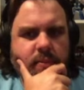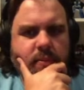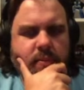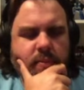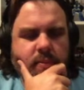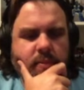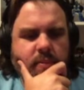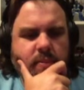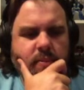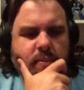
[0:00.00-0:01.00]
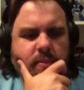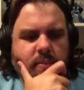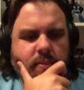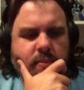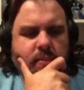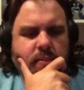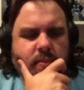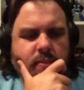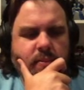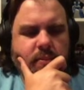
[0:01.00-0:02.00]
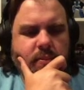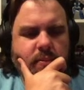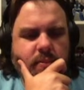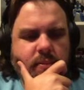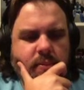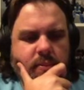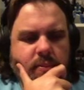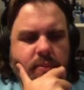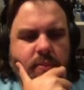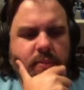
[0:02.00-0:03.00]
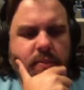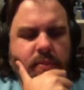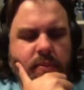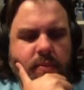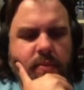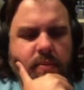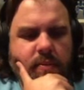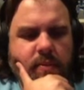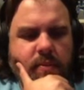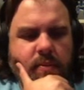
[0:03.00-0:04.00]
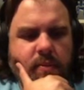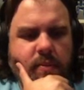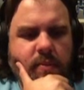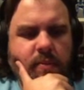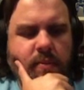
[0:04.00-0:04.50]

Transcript: [no speech]